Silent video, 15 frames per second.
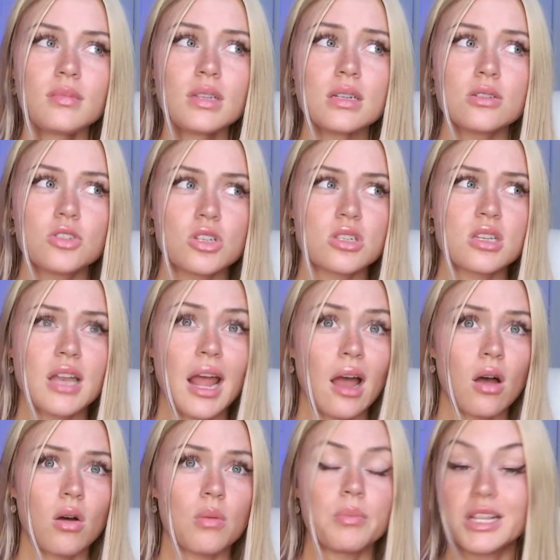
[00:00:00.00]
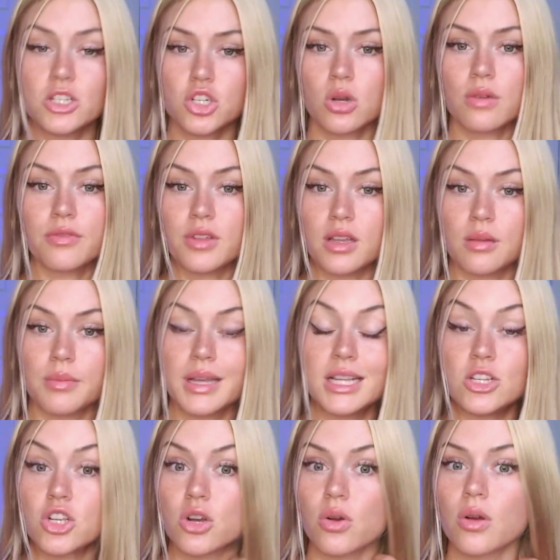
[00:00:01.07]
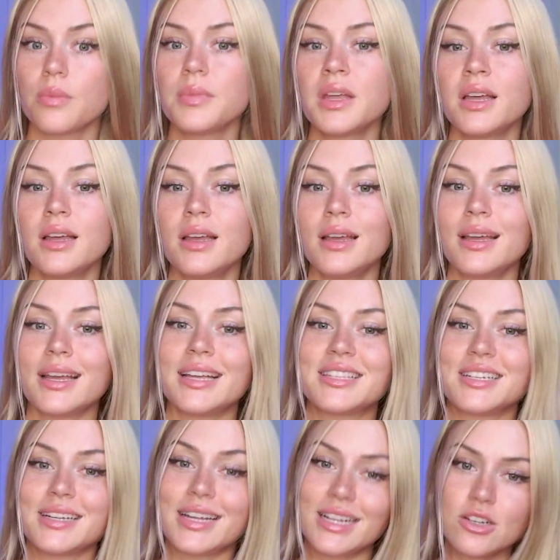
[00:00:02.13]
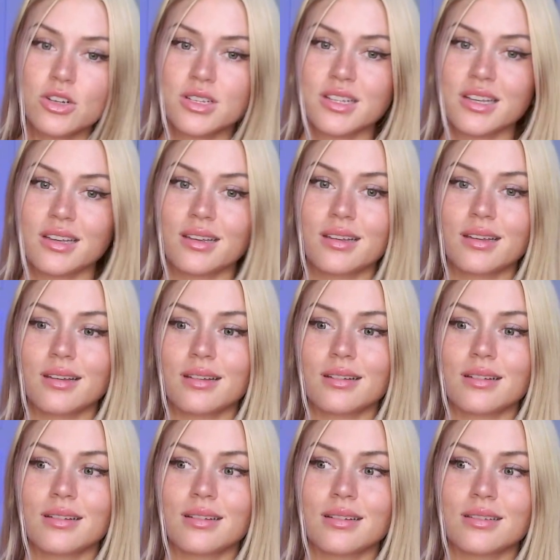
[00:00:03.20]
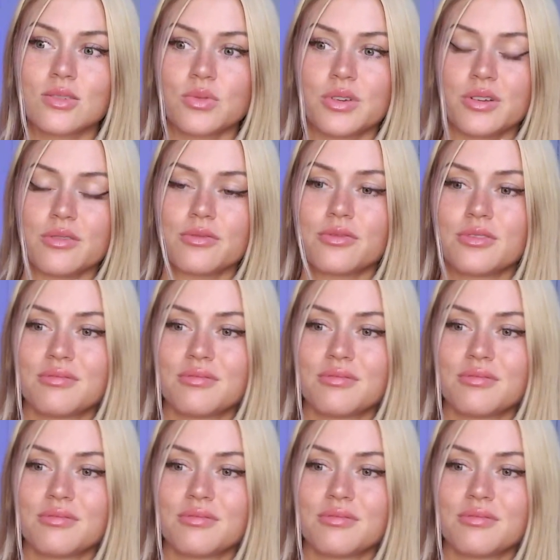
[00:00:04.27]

just in how men show up for them in general. It's an interesting sort of,